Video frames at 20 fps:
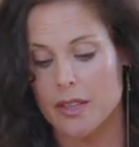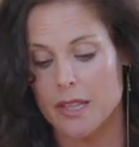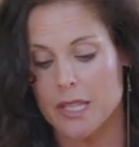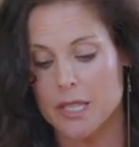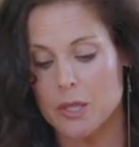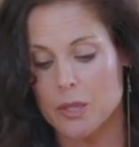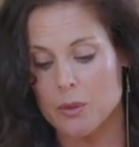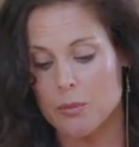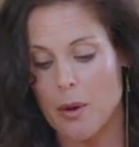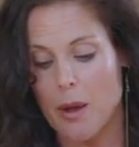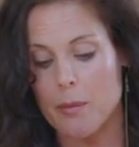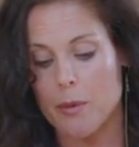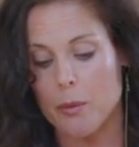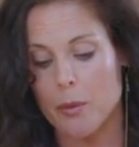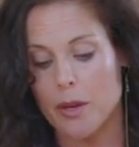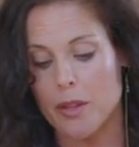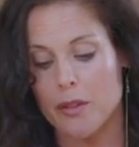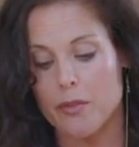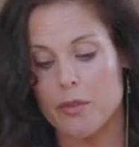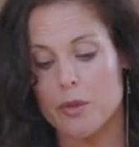This is probably
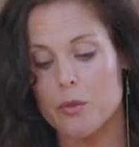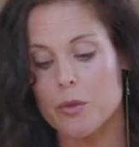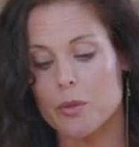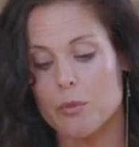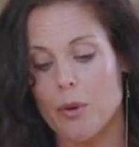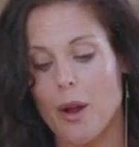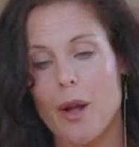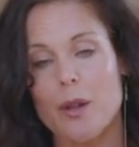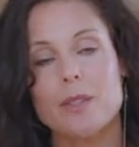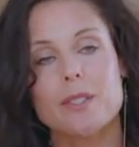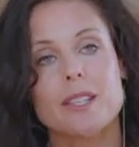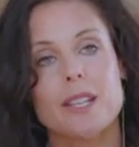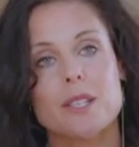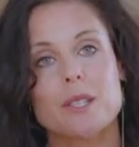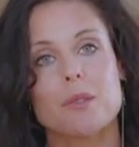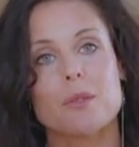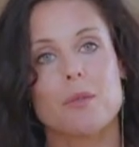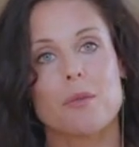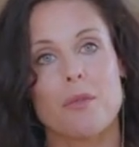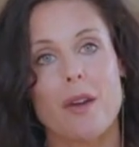one of the few sprouts that
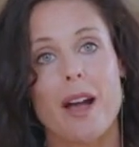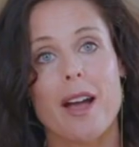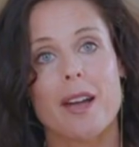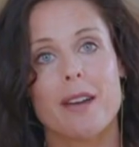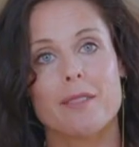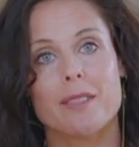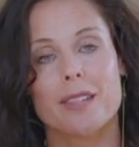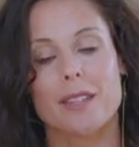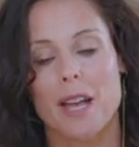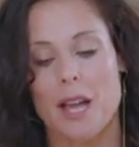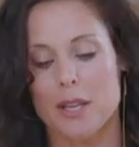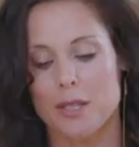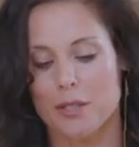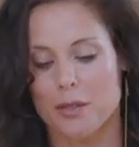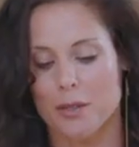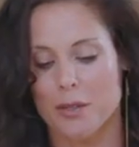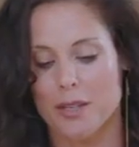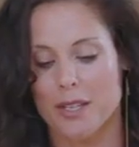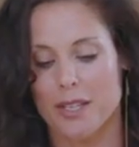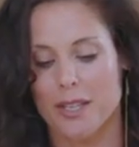survived the
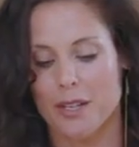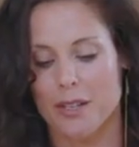last 30